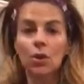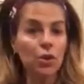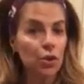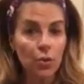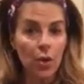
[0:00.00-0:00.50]

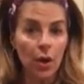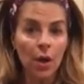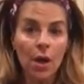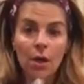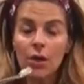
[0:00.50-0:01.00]
Sure,
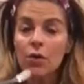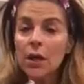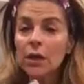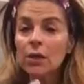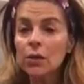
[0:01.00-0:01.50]
you
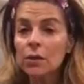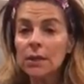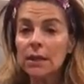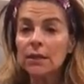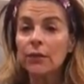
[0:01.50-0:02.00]
can use
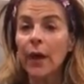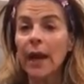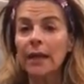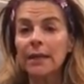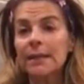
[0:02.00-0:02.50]
this for
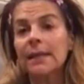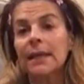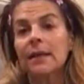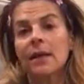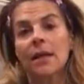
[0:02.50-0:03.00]
any
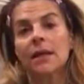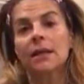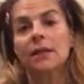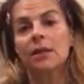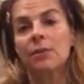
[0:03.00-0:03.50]
tea that
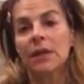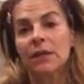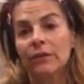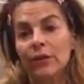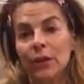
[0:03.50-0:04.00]
needs to be
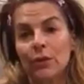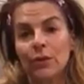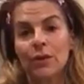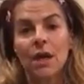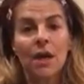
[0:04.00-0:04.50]

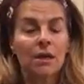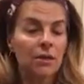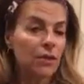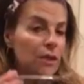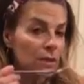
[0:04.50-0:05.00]
diffused.
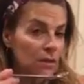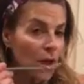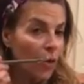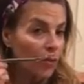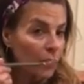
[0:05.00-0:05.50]
So this is
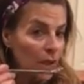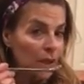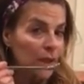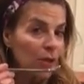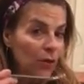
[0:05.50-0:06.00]
a
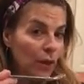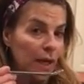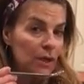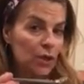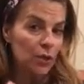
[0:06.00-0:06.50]
really
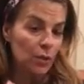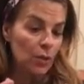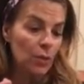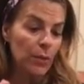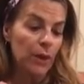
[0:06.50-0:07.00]
great
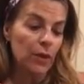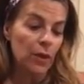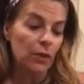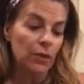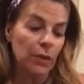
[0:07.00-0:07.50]
tool, whether
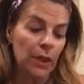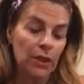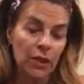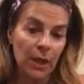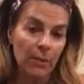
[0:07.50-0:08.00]
you're doing
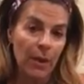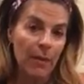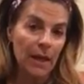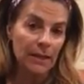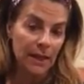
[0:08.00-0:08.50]
yerba
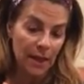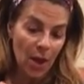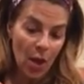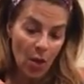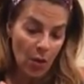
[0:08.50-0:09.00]
mate
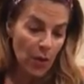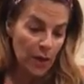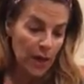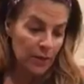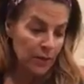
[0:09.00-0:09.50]
or
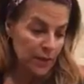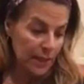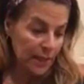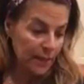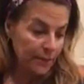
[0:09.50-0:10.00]
another
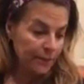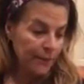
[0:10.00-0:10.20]
tea.